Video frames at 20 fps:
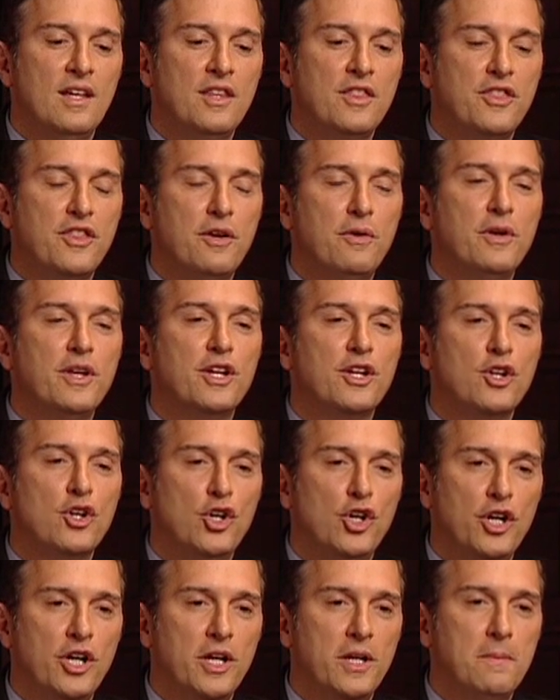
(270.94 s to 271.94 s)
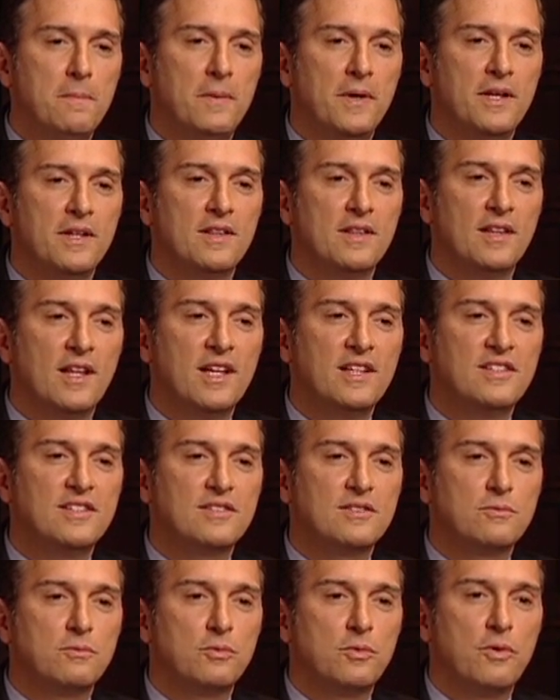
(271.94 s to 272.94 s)
In theory, it could, but
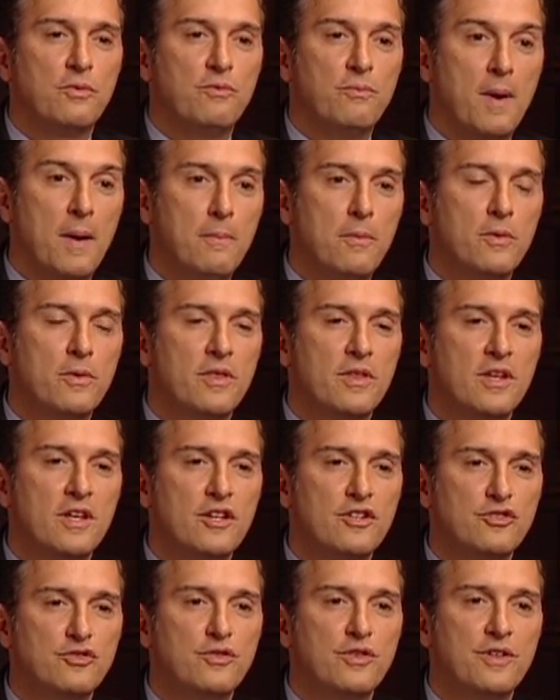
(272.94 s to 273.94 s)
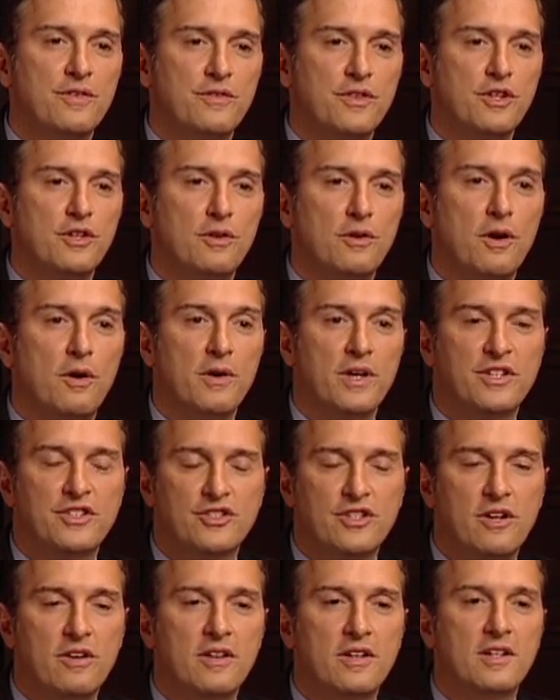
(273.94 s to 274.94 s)
let's remember the history of the euro. It
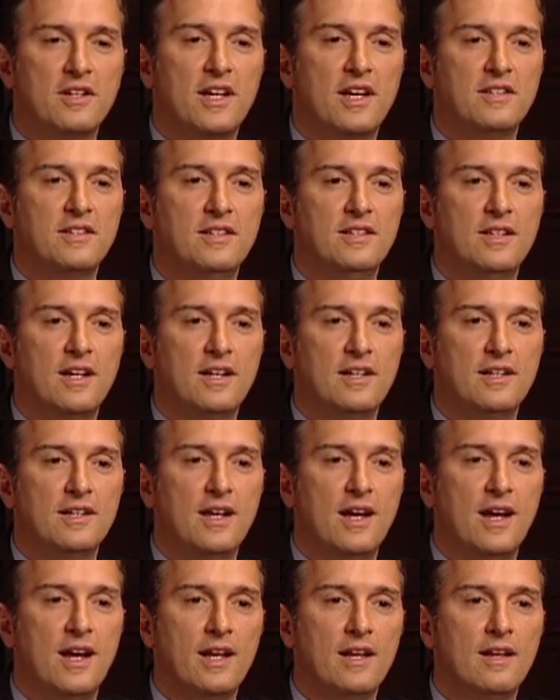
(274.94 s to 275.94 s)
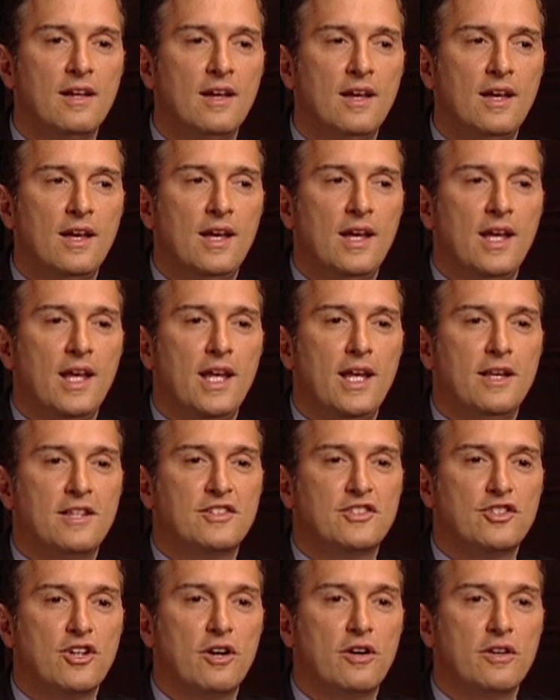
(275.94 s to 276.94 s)
started in 1999. It
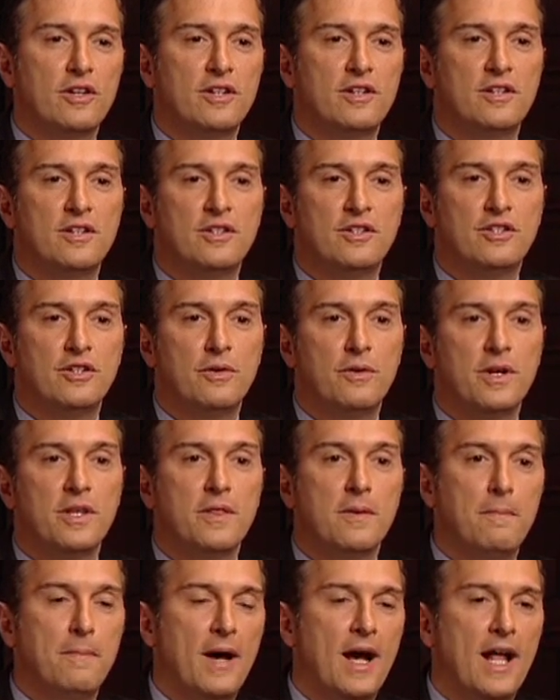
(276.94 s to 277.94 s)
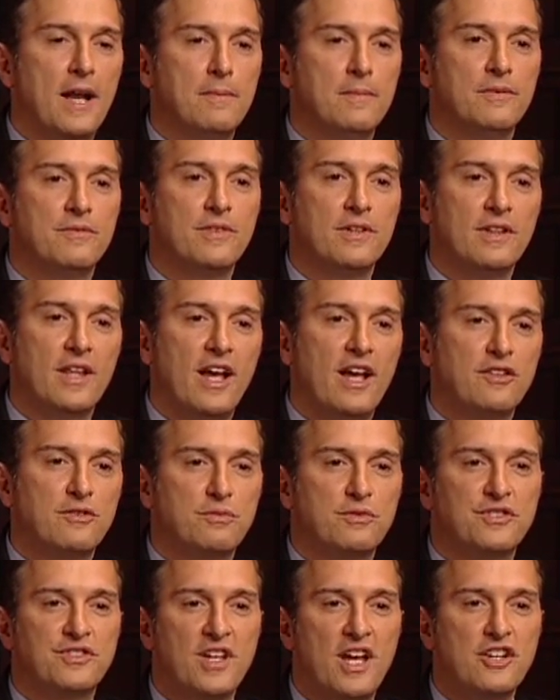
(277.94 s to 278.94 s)
started during the bottom of the
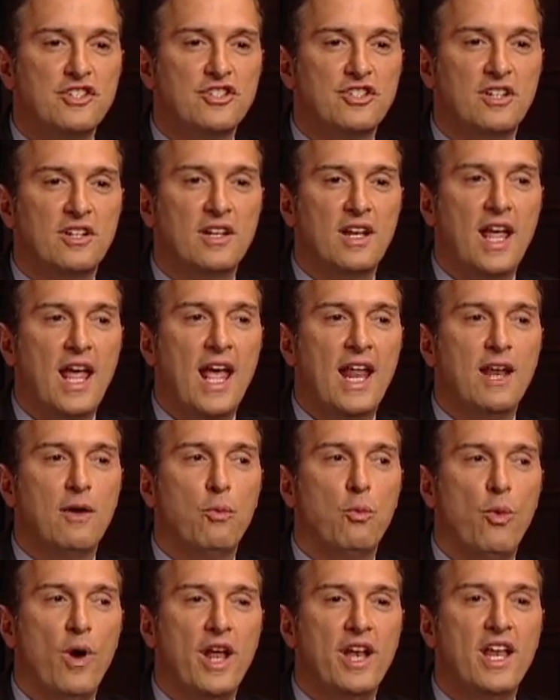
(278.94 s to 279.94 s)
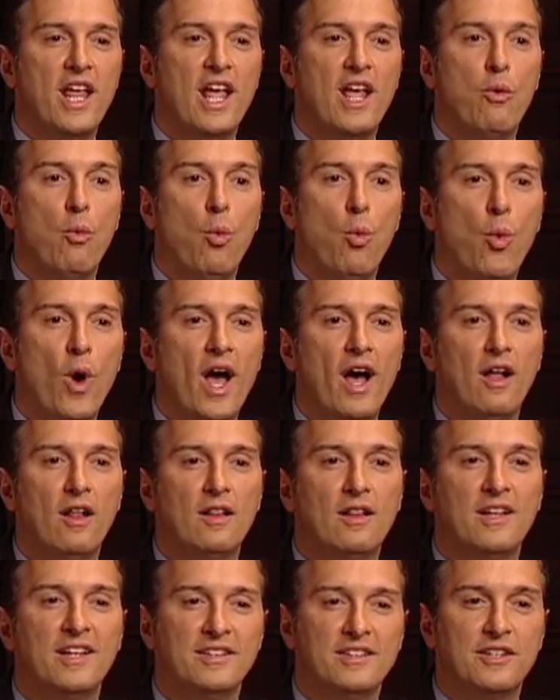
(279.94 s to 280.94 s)
last recession, and it went
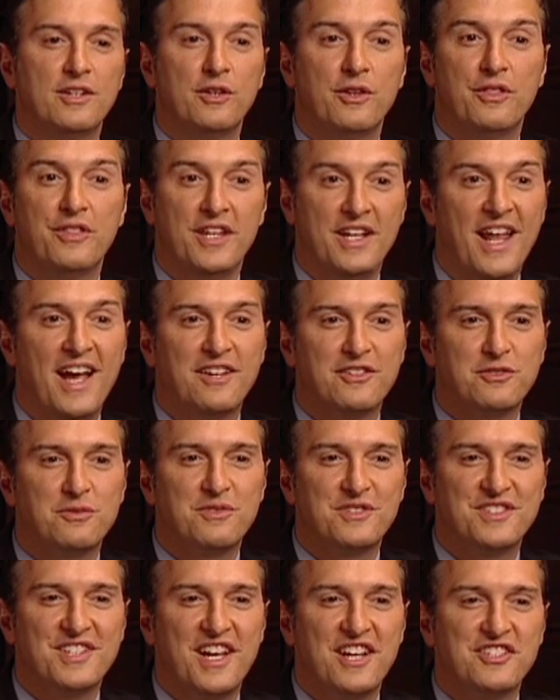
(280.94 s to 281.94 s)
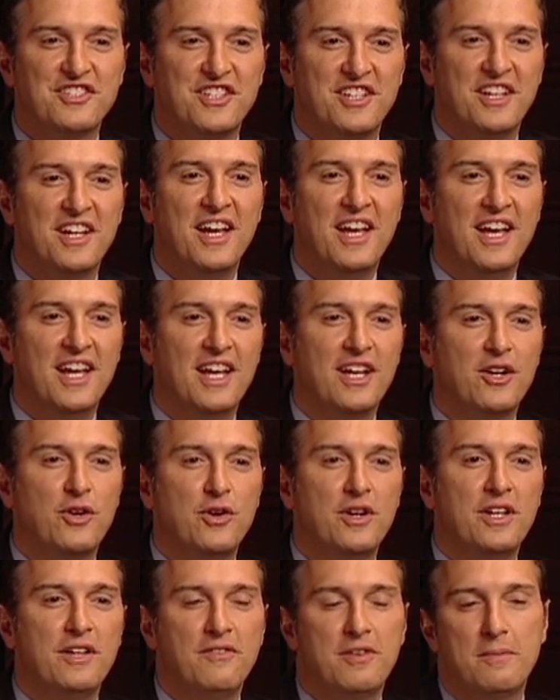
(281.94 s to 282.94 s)
well until the next recession. It
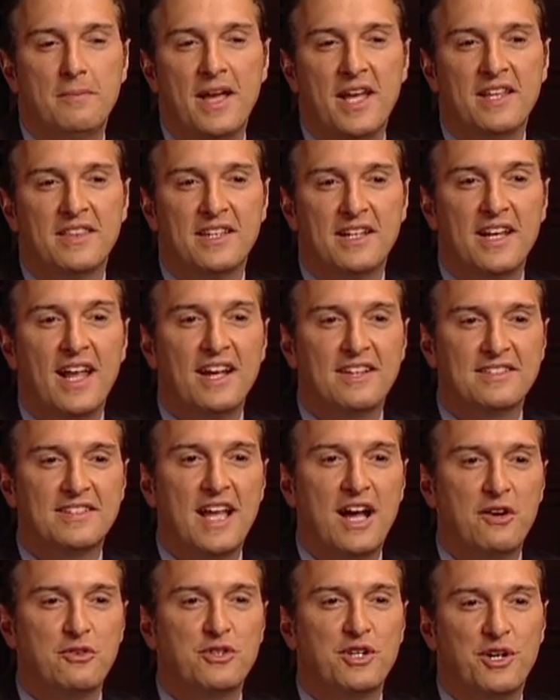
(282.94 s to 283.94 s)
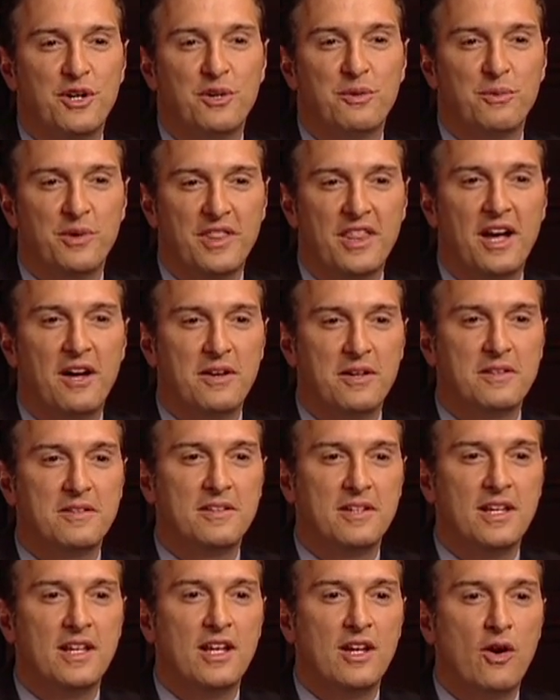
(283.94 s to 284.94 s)
couldn't even make the next downturn without it,
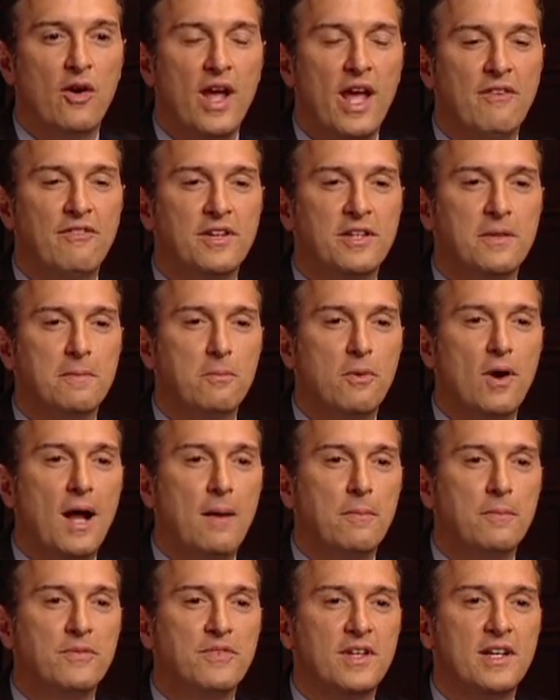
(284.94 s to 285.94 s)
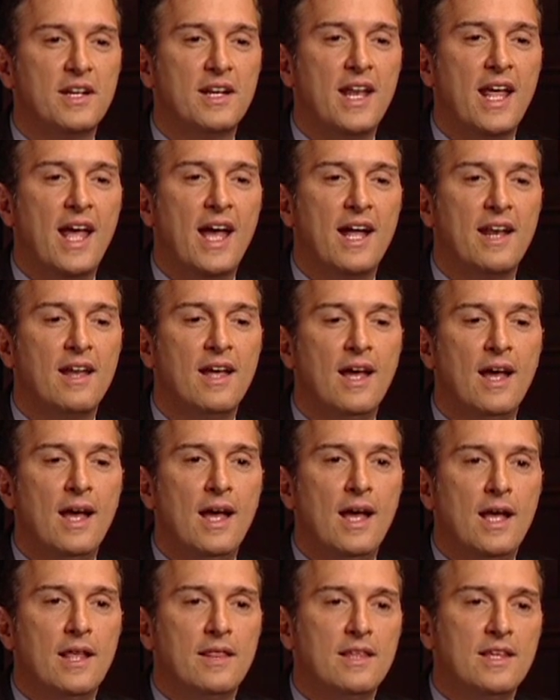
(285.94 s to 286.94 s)
you know, having the problems that it had.
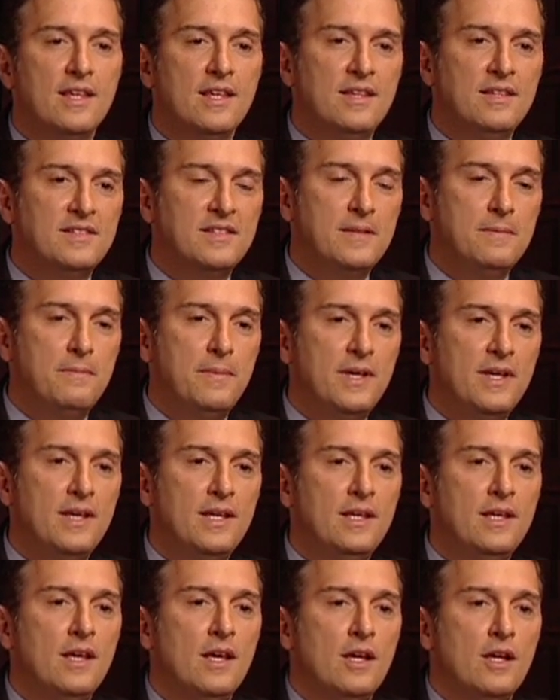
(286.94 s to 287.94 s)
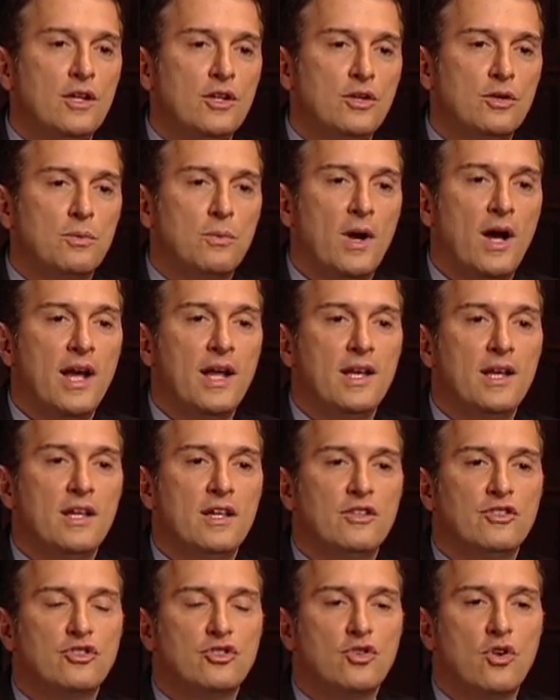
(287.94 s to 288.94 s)
The ECB you're right,
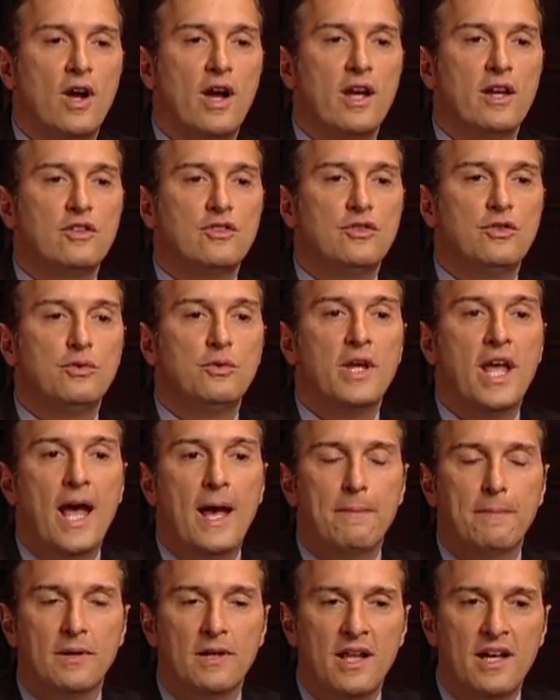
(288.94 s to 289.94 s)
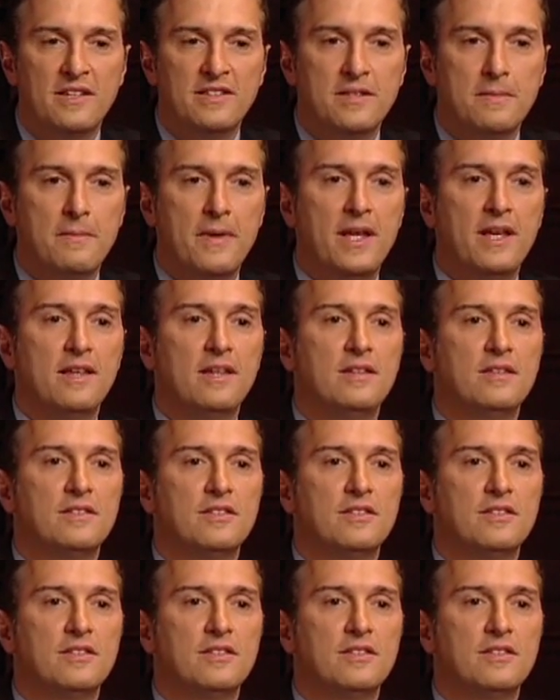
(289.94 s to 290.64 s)
is trying to capitalize the banking